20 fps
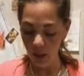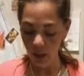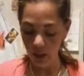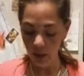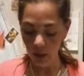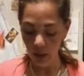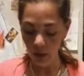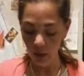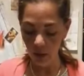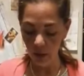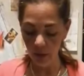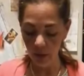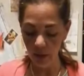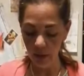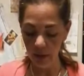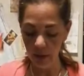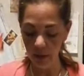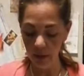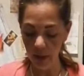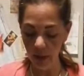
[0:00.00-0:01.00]
And then you do
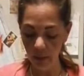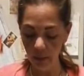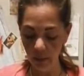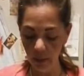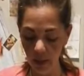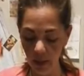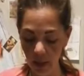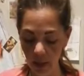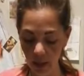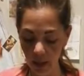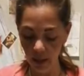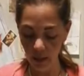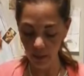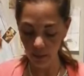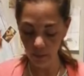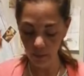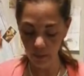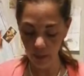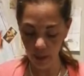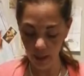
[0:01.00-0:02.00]
the same thing
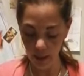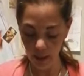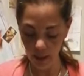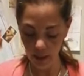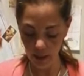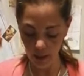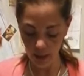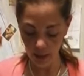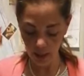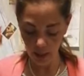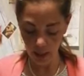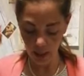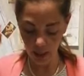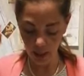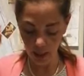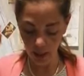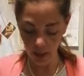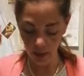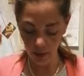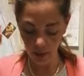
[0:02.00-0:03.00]
with the
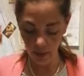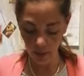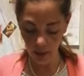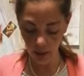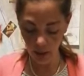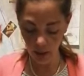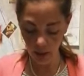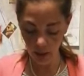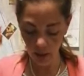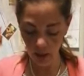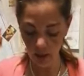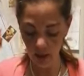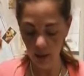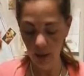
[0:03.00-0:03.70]
other one.